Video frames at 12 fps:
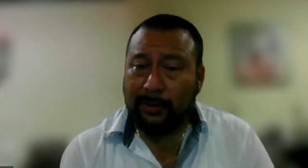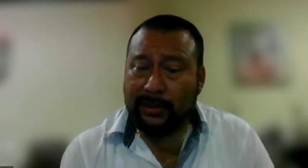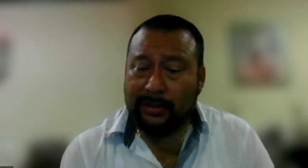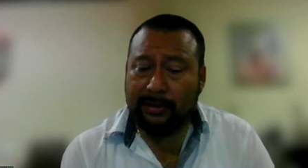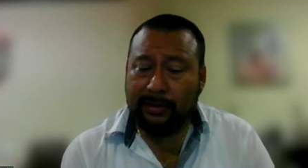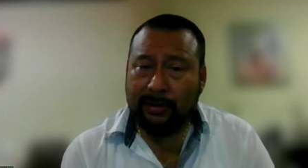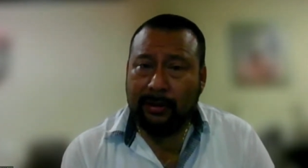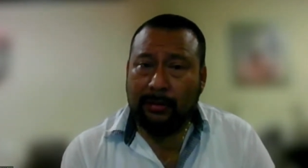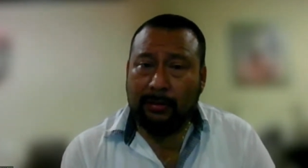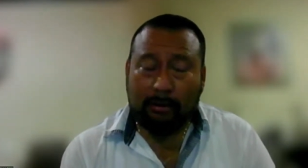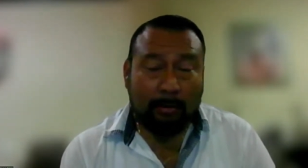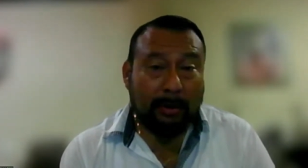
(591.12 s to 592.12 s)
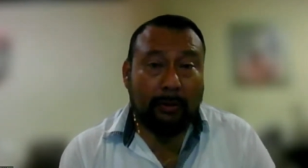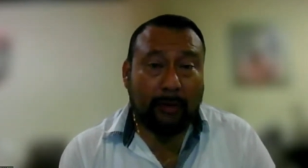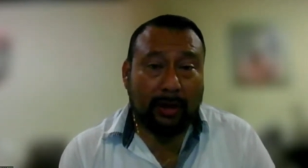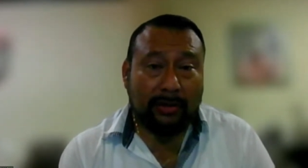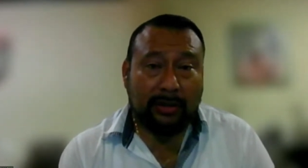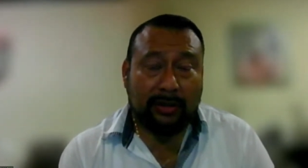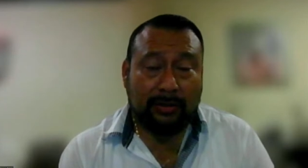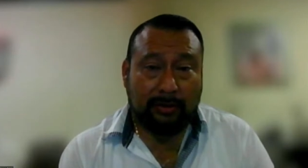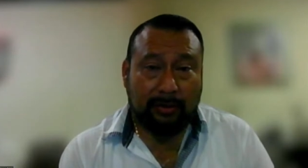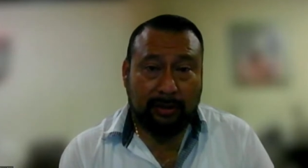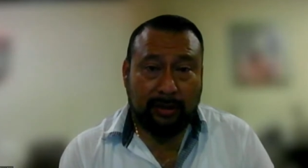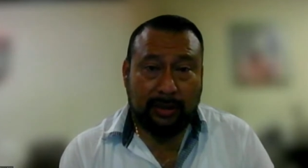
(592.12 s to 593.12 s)
reason to be requesting
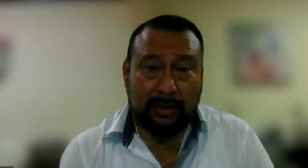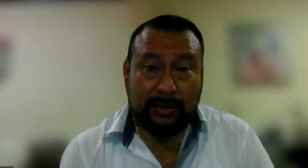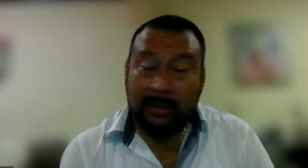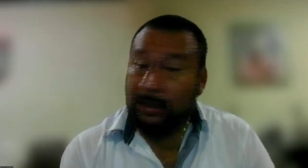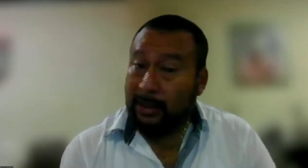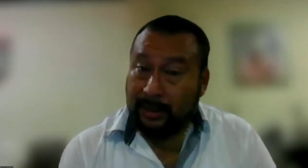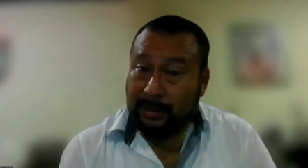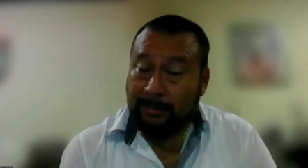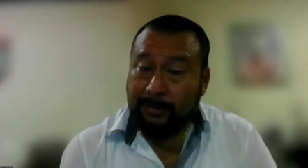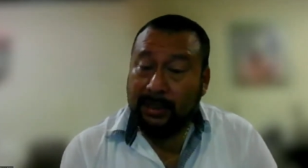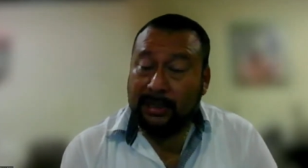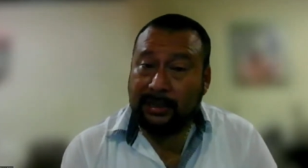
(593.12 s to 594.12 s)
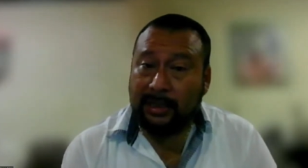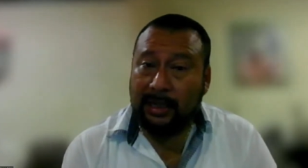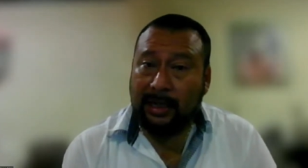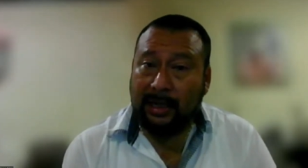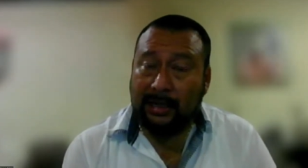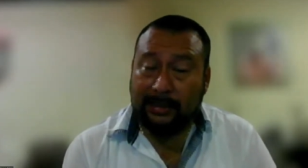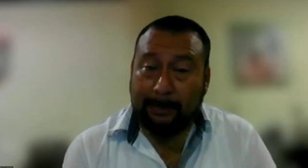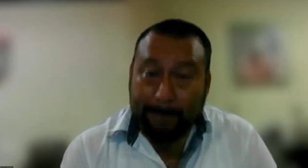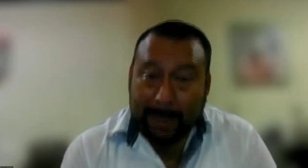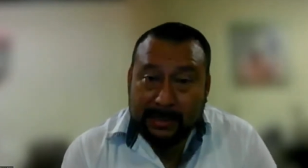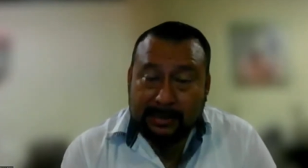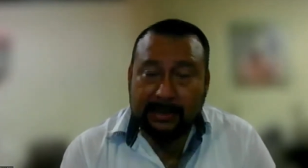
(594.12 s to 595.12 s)
certain things and BSI as a
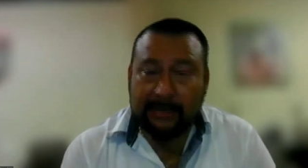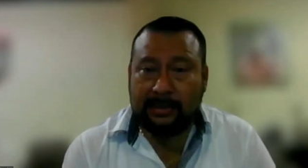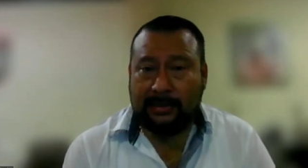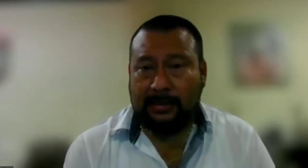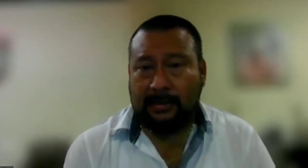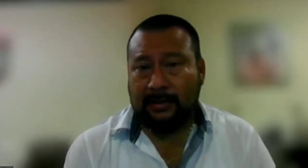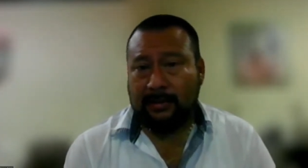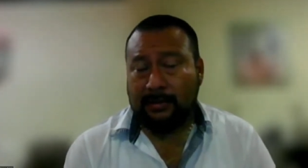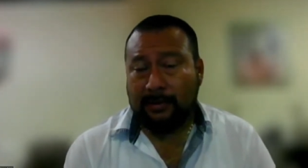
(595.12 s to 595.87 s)
business